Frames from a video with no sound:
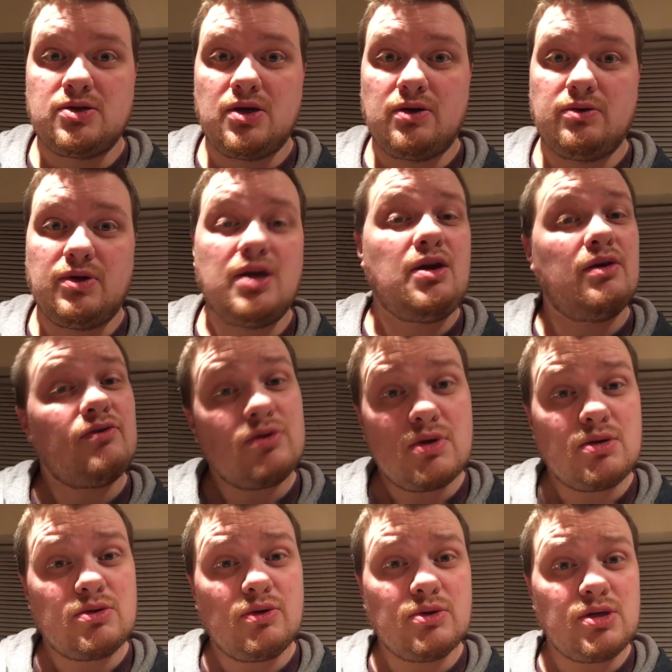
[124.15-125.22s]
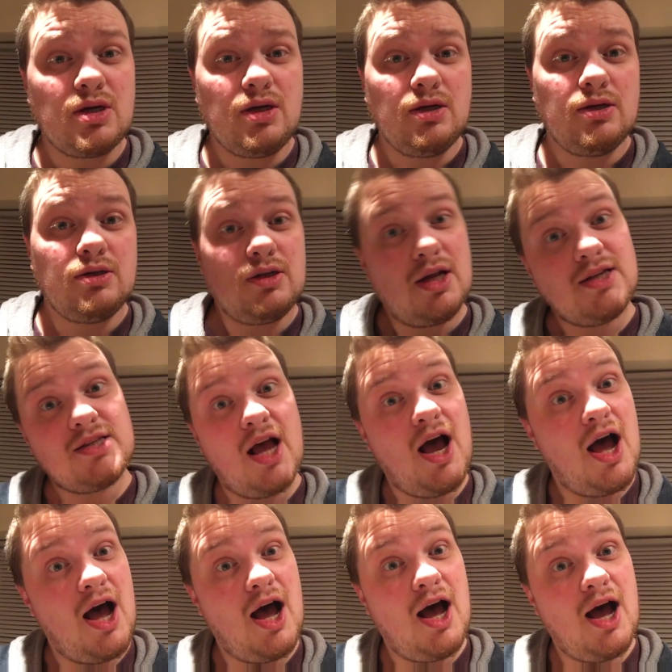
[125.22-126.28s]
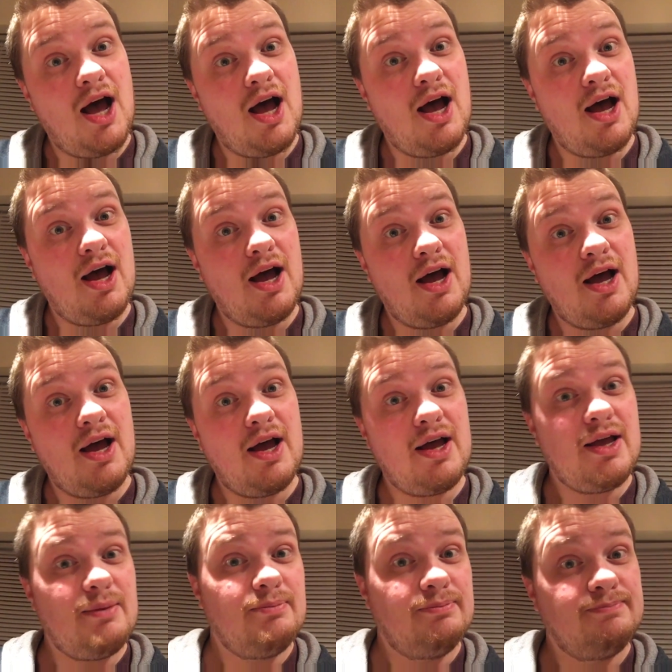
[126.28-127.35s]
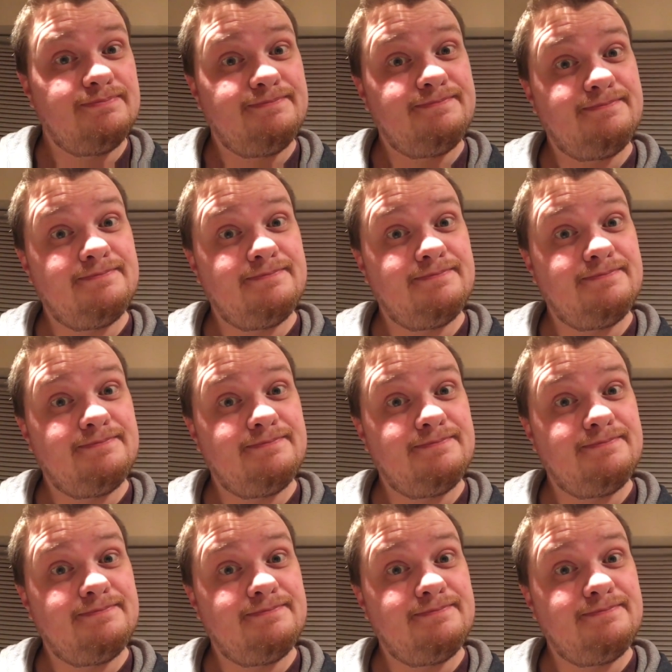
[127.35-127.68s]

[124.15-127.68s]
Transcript: So thank you very much for watching. Till next time.